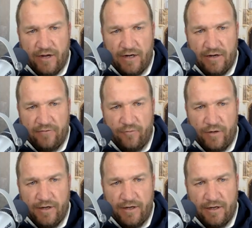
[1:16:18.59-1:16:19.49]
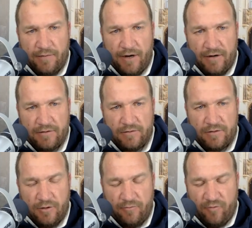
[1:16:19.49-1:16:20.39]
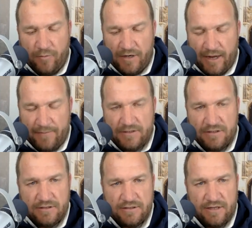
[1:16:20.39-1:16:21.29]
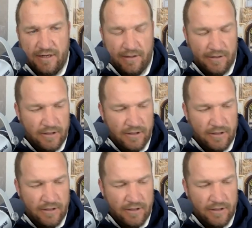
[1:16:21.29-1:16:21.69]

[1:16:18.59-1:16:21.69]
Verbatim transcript: i love reading about you know former captains uh